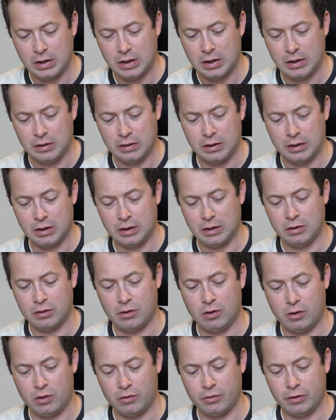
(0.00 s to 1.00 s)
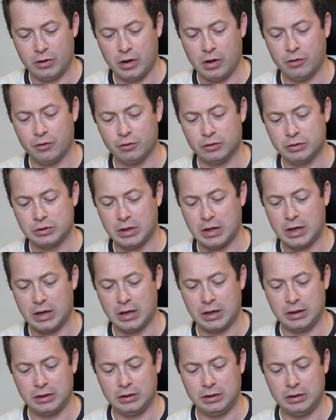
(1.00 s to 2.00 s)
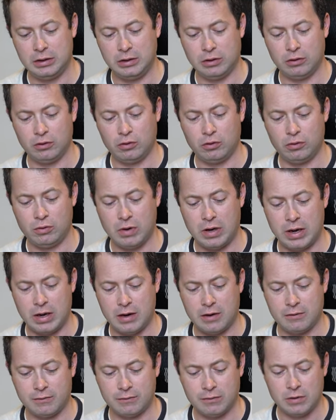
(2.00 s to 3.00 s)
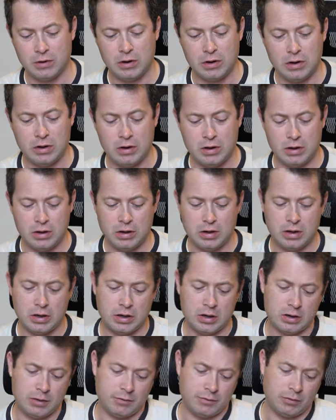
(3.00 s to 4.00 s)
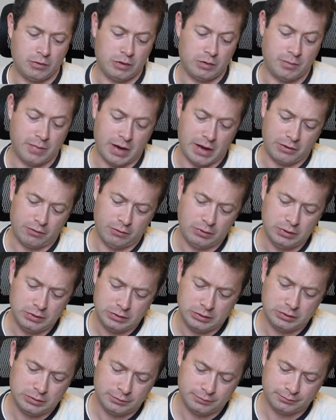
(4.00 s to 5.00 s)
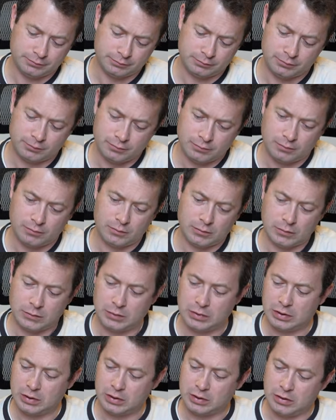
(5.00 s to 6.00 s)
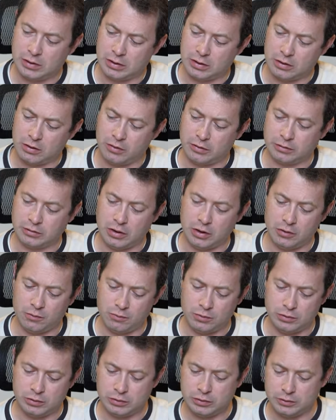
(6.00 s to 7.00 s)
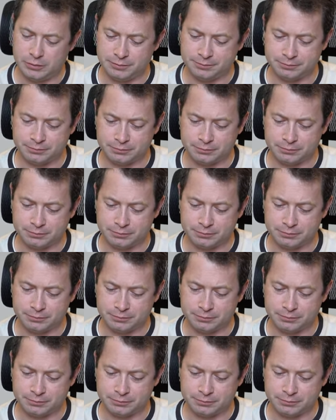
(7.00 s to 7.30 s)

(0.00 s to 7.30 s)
and then on the other side here you have um, the batteries like all these other ones